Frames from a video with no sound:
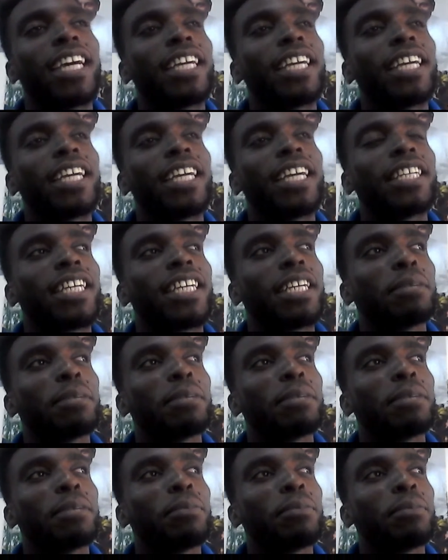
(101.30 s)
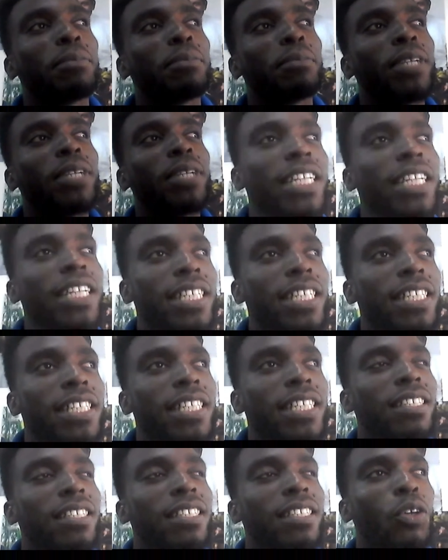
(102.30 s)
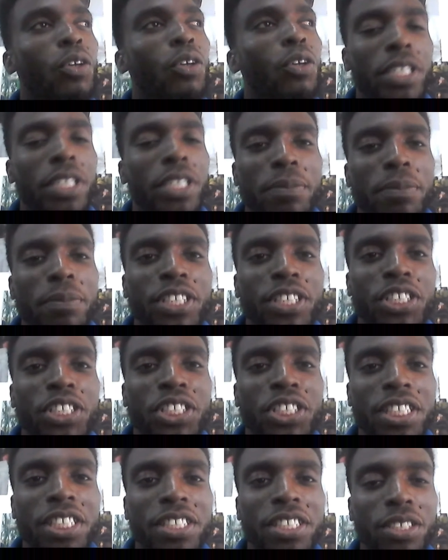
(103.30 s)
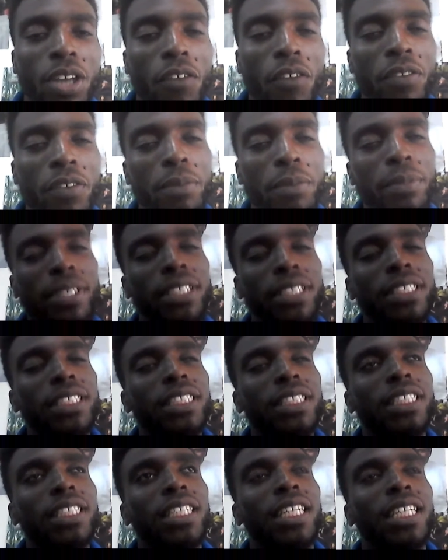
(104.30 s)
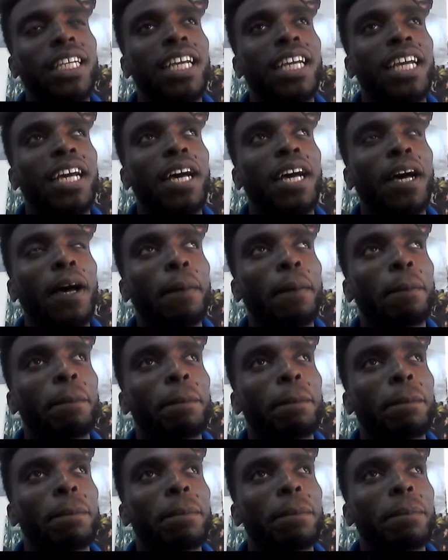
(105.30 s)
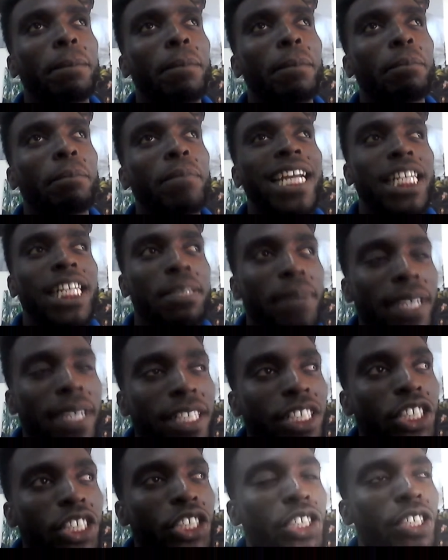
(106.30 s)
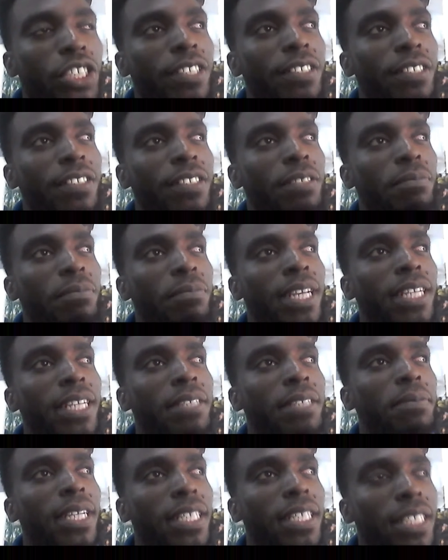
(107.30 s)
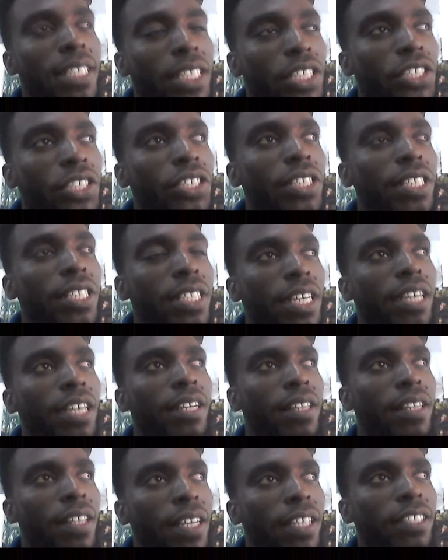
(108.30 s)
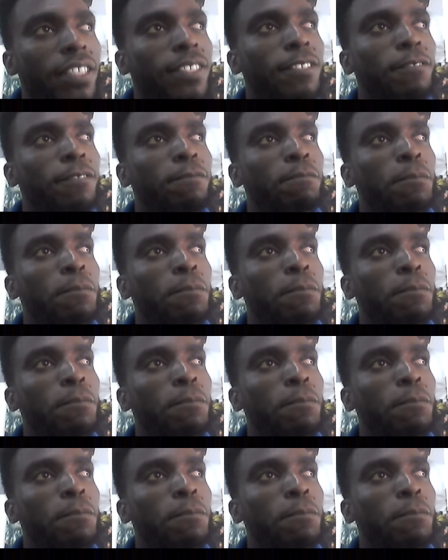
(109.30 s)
I believe that there is going to be a change in government. Um, my expectations, my expectations are that